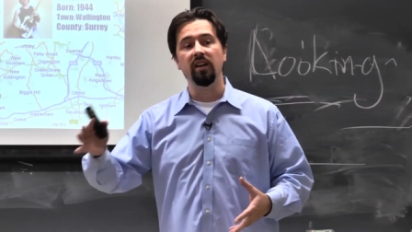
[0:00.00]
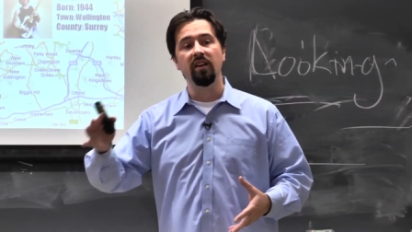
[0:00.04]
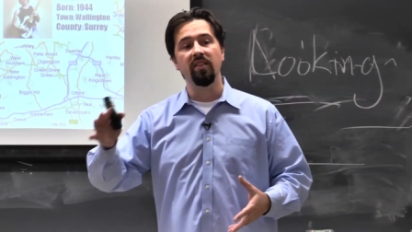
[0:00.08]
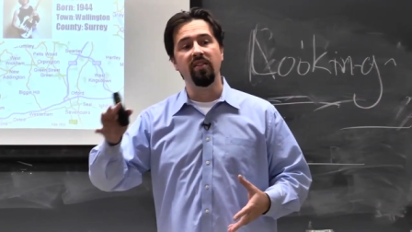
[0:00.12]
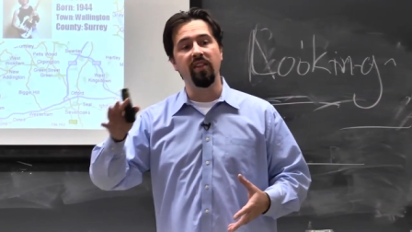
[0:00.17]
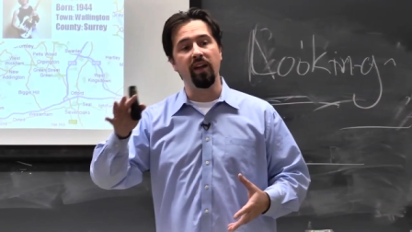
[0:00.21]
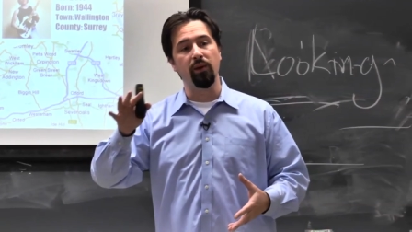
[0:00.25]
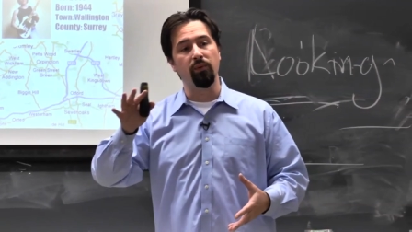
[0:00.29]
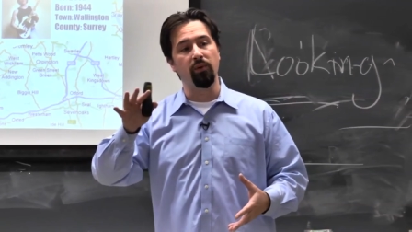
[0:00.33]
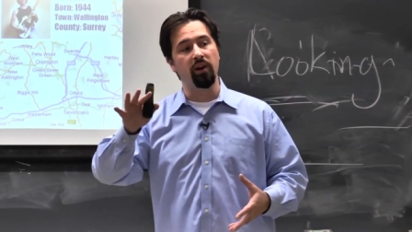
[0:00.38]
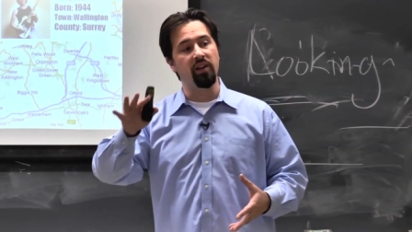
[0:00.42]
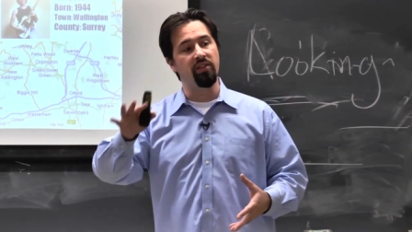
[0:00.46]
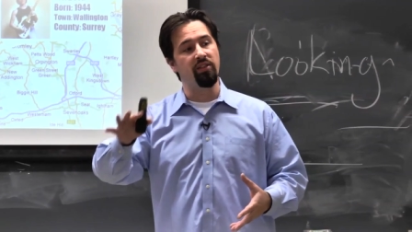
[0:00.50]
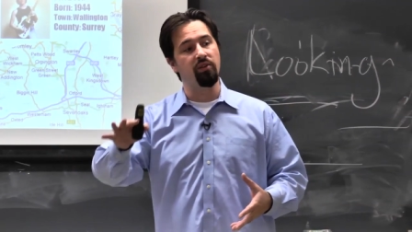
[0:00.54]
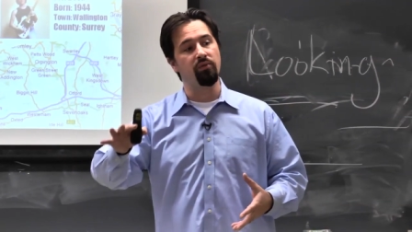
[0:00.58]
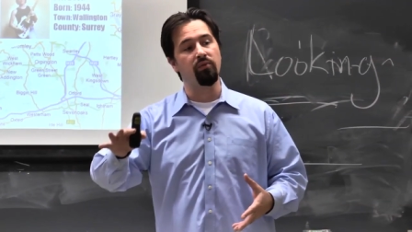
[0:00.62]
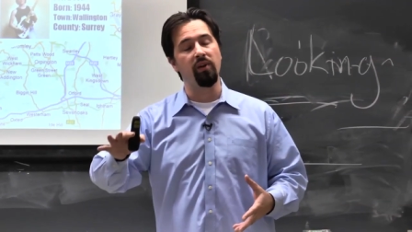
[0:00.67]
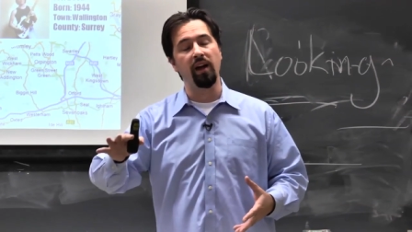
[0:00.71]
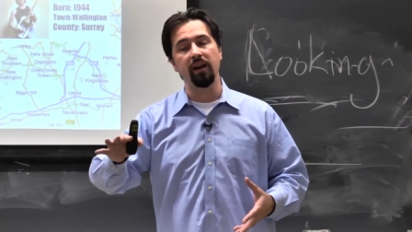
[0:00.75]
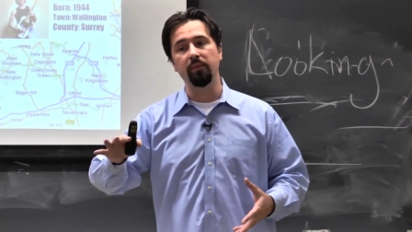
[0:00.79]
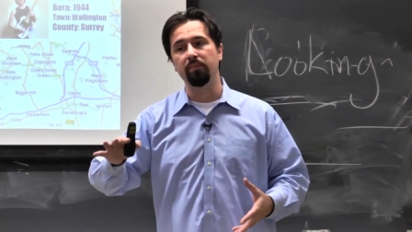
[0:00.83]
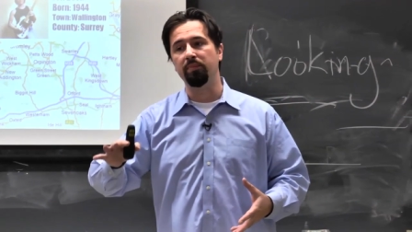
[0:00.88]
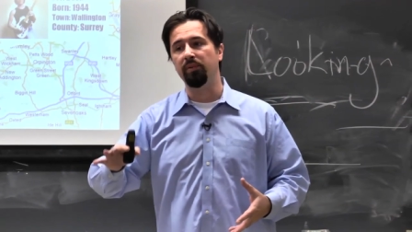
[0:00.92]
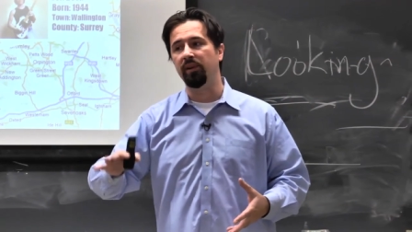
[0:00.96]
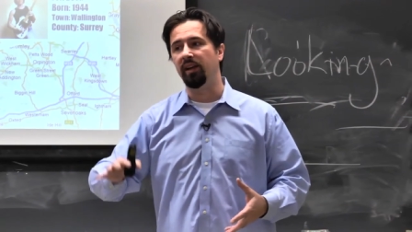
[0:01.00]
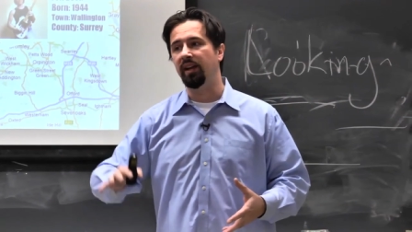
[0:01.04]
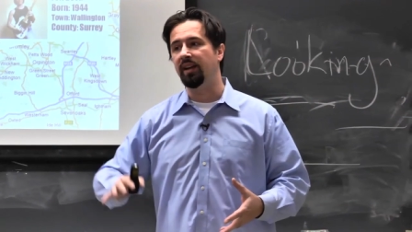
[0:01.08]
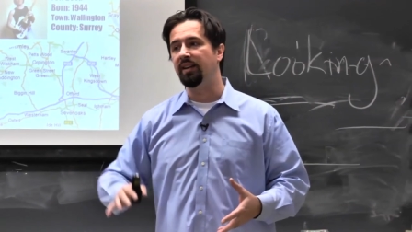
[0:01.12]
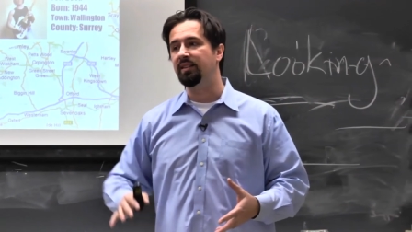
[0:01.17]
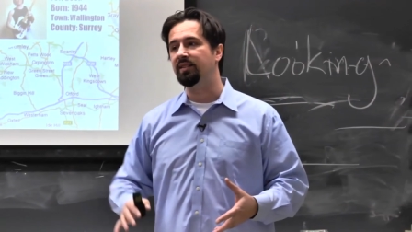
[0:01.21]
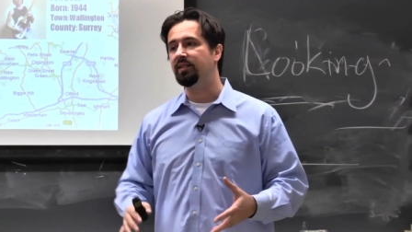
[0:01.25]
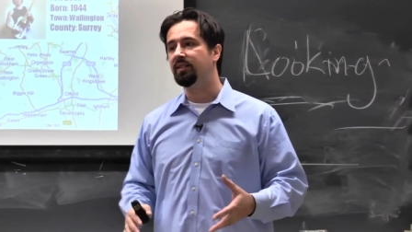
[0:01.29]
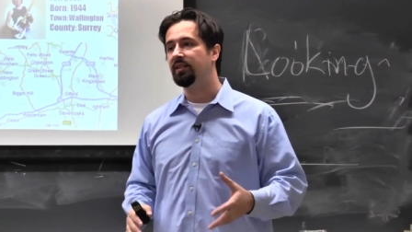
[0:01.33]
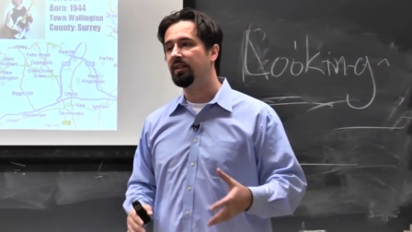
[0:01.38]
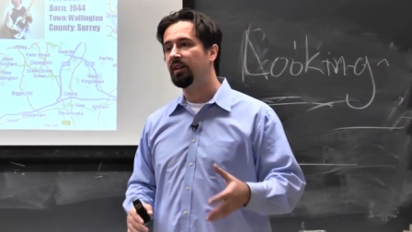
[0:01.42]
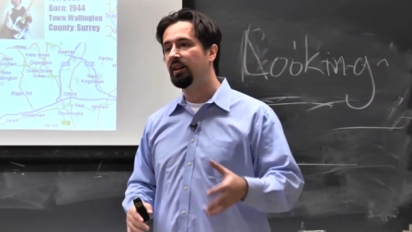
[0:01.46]
they were at the right
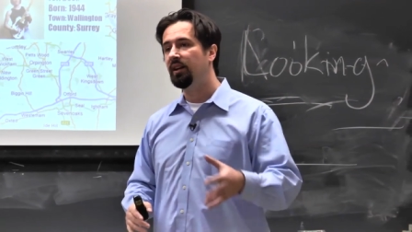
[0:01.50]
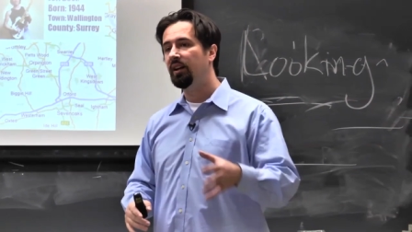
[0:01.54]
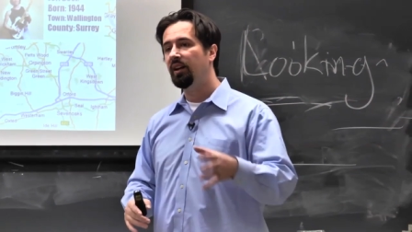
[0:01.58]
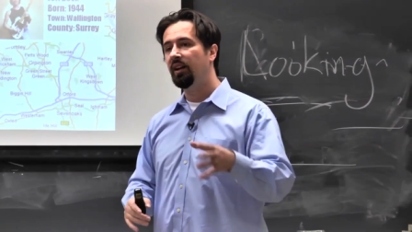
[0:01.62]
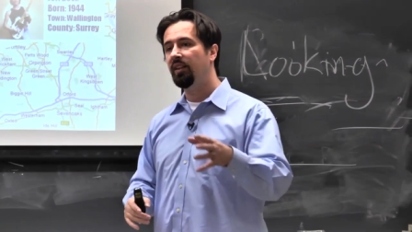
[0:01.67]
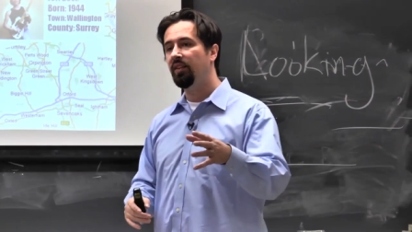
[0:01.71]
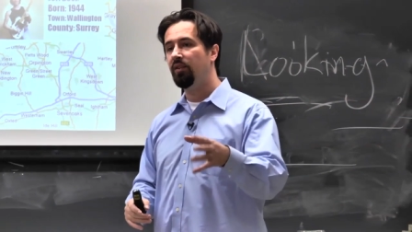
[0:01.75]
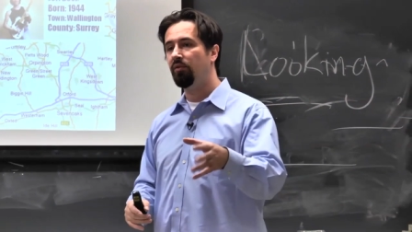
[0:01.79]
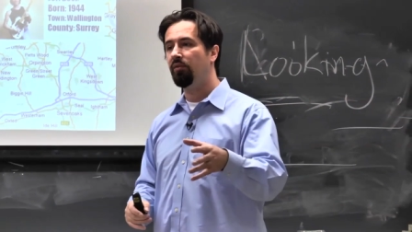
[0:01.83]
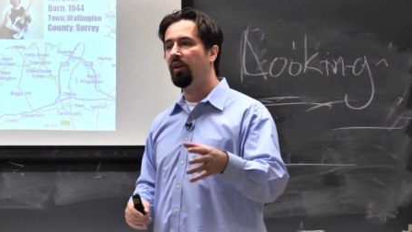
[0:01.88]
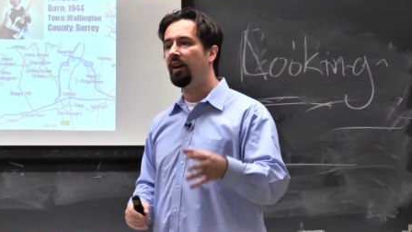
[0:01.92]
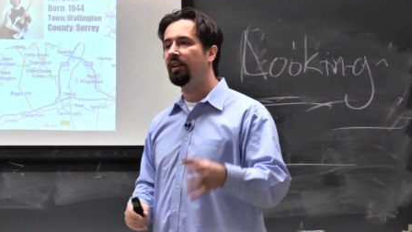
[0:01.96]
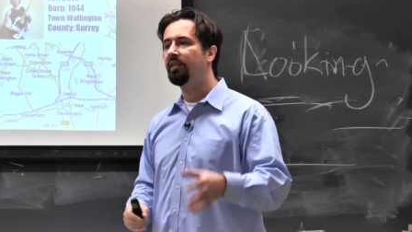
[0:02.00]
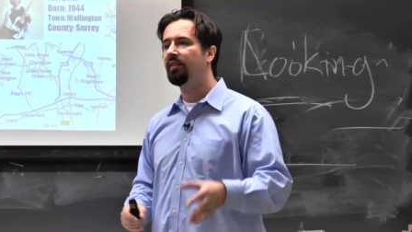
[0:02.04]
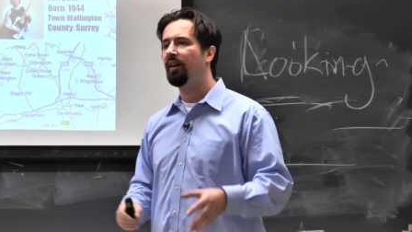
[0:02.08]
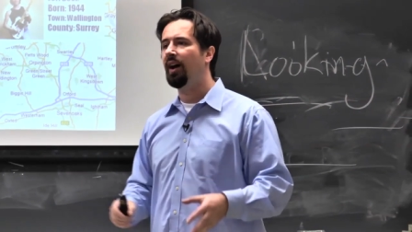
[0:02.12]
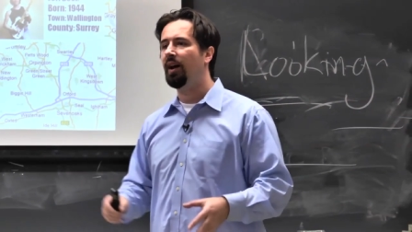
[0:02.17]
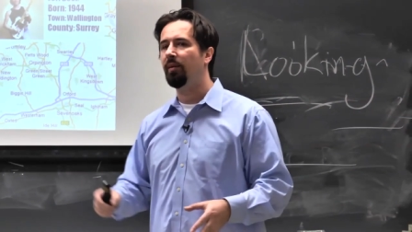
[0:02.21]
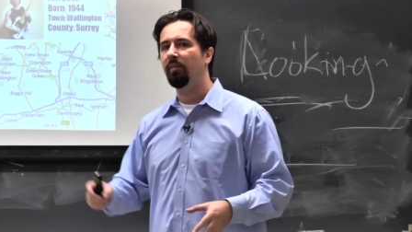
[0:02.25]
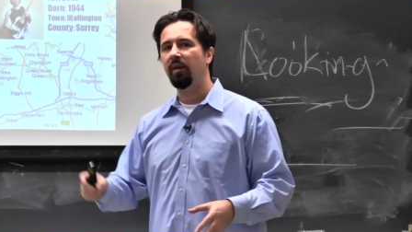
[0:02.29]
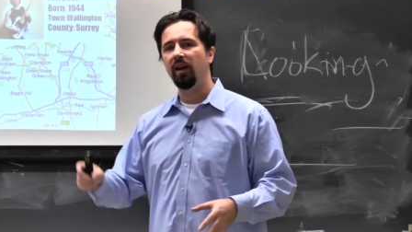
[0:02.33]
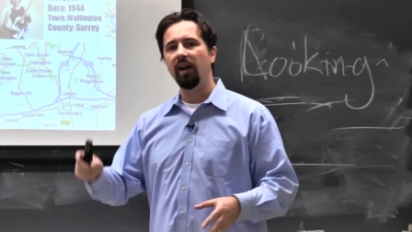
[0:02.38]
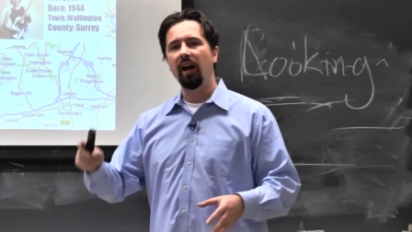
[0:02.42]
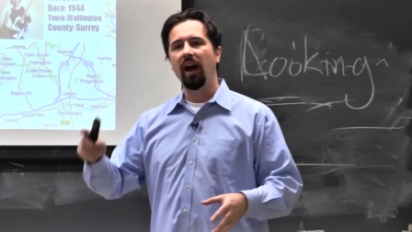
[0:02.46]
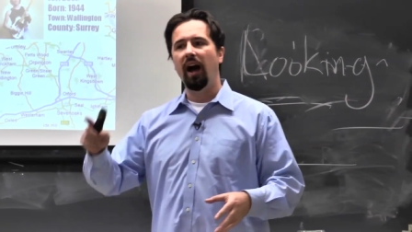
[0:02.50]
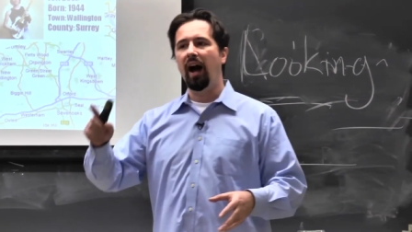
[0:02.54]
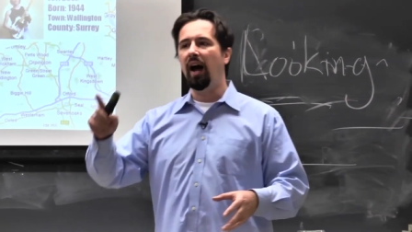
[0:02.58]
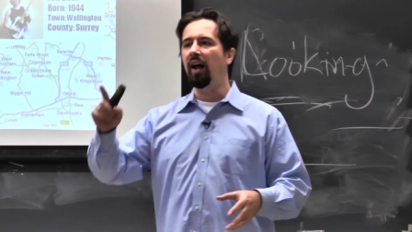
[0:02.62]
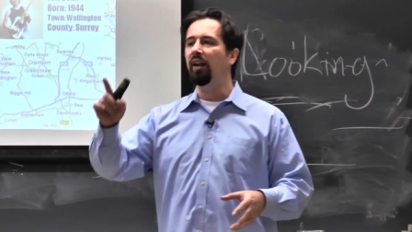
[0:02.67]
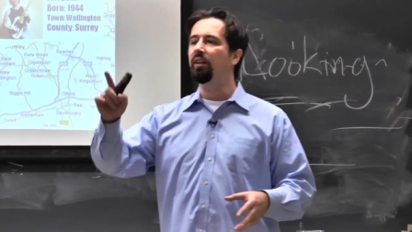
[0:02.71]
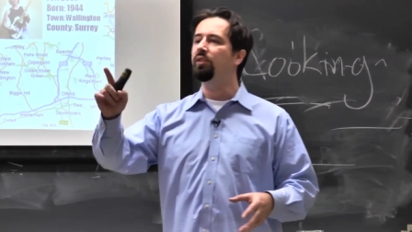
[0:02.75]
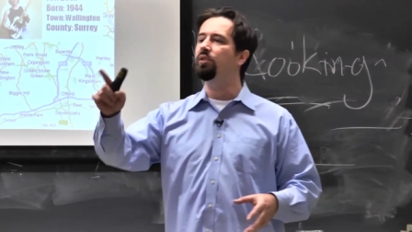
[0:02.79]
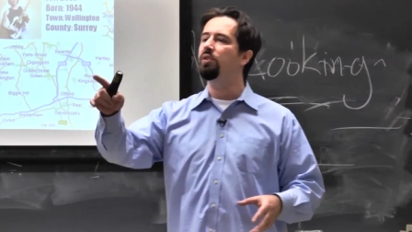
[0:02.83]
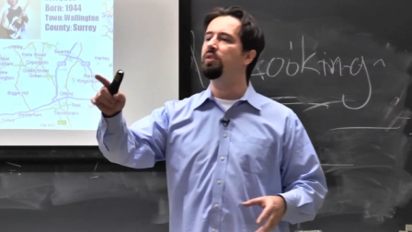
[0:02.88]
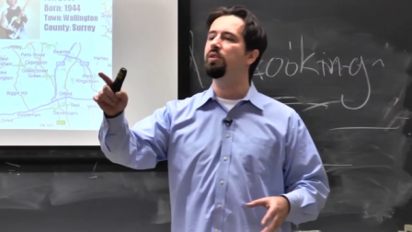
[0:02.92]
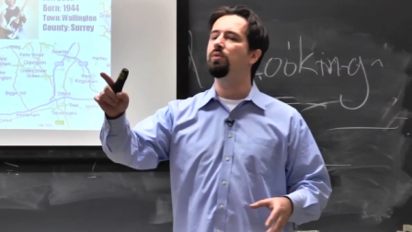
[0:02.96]
place in the right time.
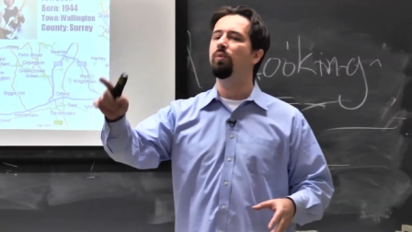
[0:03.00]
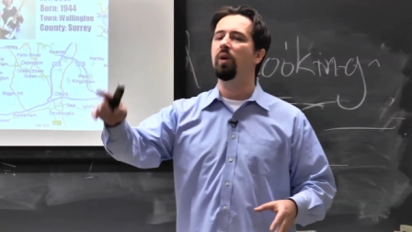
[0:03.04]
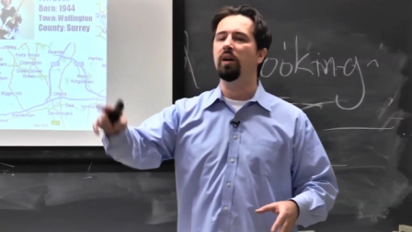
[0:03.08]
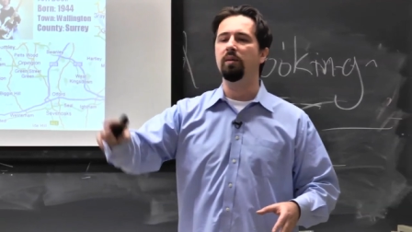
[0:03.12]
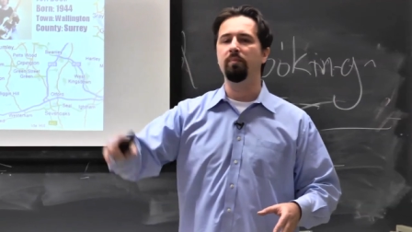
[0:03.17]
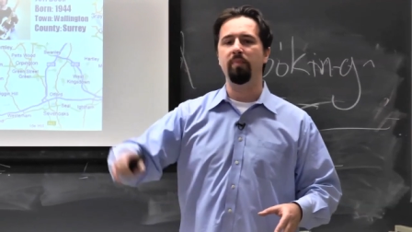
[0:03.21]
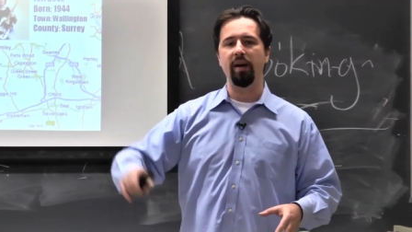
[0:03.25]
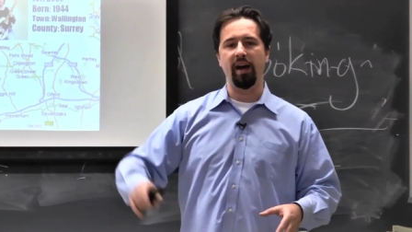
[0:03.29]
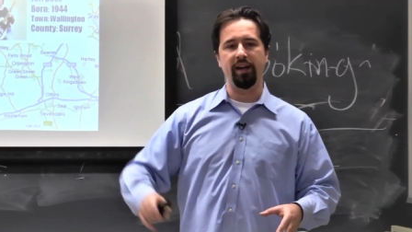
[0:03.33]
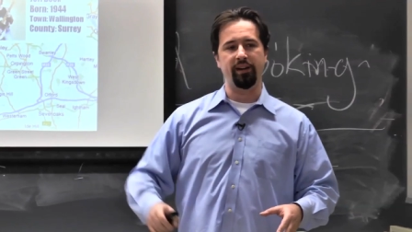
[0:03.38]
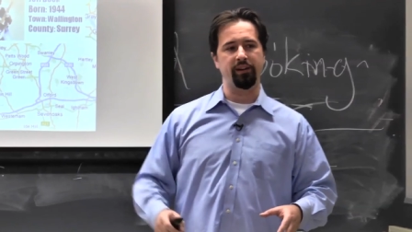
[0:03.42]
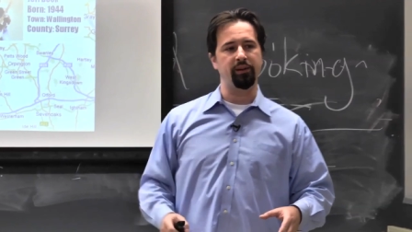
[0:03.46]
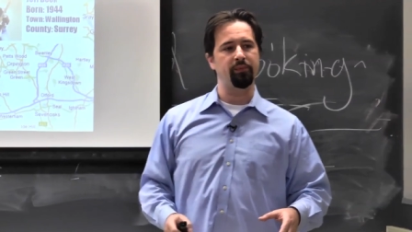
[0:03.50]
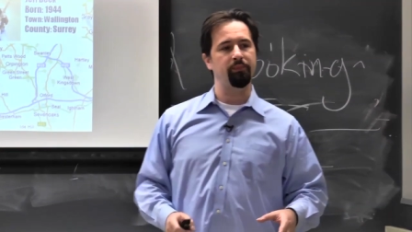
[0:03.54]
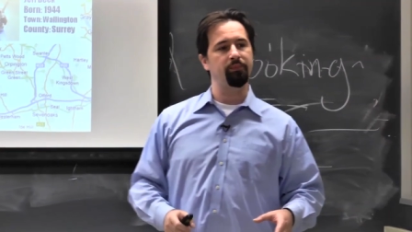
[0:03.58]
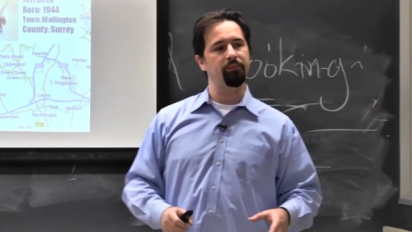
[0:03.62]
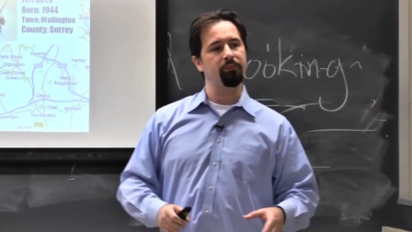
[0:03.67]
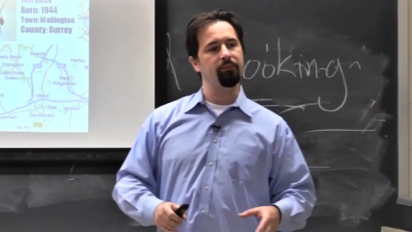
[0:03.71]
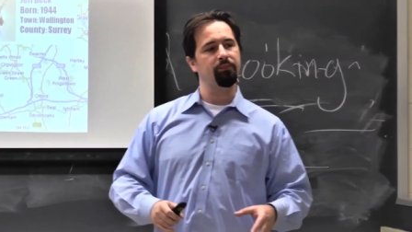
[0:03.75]
I'll do you one better.